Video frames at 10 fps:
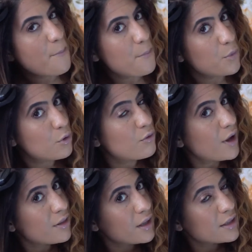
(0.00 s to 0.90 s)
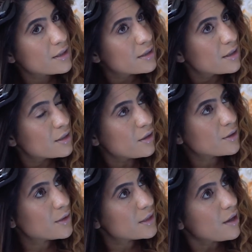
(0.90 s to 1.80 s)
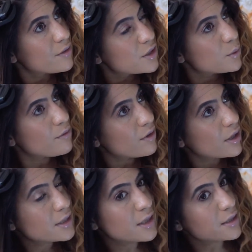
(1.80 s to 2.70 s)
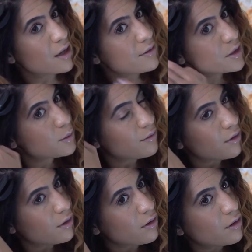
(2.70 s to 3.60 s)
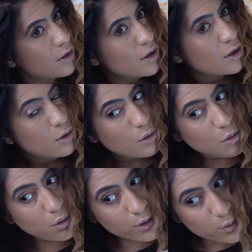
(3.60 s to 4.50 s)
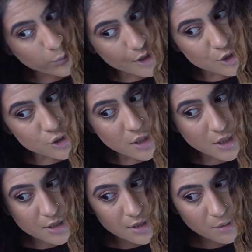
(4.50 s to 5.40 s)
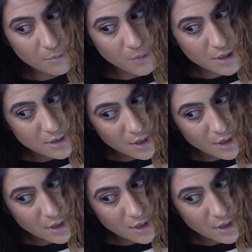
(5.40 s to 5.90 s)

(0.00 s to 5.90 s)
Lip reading: move. I think this also does have a swivel. It does have a swivel cord, which is a must.